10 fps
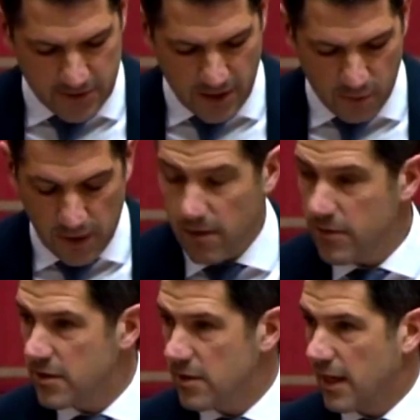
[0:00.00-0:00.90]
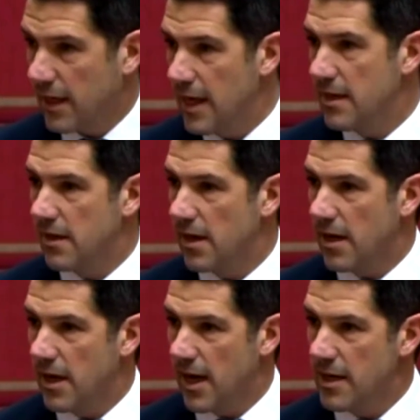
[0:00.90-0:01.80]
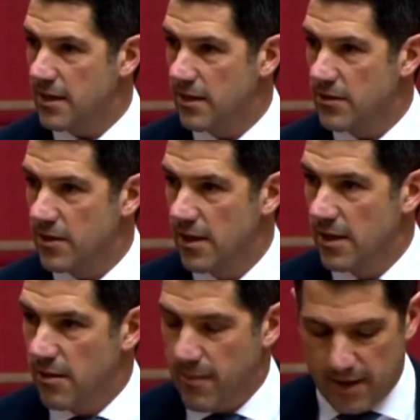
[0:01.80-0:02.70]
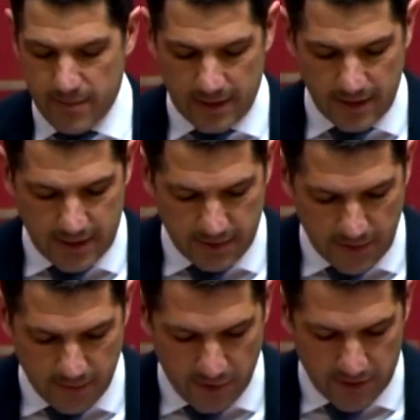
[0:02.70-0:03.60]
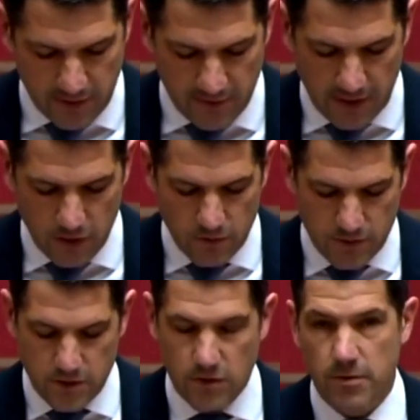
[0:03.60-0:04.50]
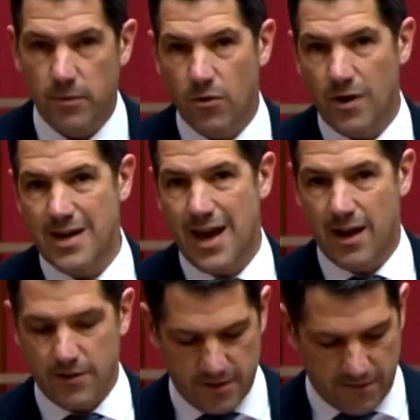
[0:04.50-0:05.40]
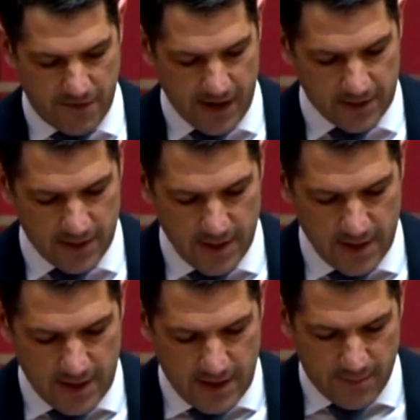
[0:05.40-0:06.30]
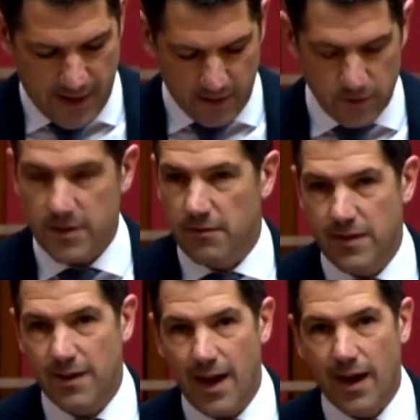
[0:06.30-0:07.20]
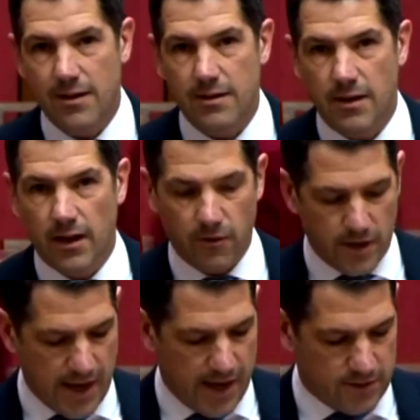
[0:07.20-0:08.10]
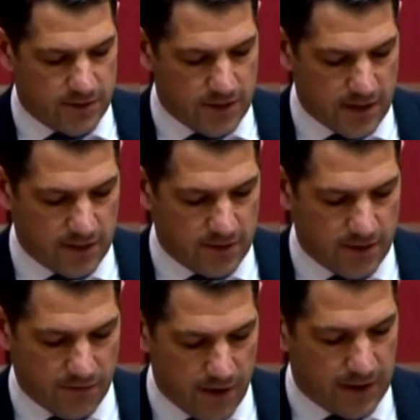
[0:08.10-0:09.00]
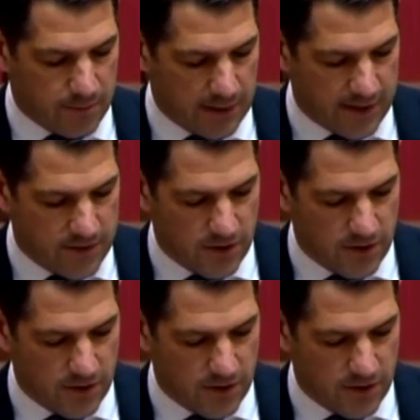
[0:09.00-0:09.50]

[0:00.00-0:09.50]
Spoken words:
So when I was a kid in the 1980s, Madam Acting Deputy President, they used the term greenhouse effect. But who's going to fear that? The greenhouse is a friendly place.